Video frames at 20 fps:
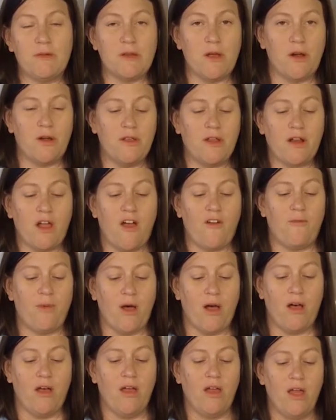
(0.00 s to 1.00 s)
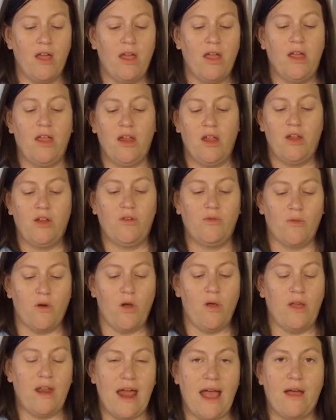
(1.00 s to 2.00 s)
smaller than a golf ball. You
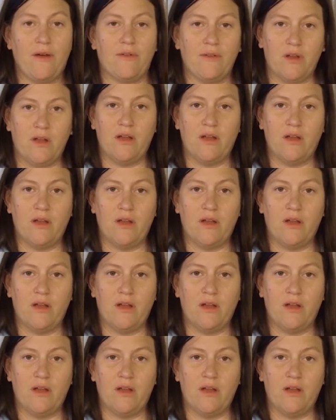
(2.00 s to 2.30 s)
roll it out.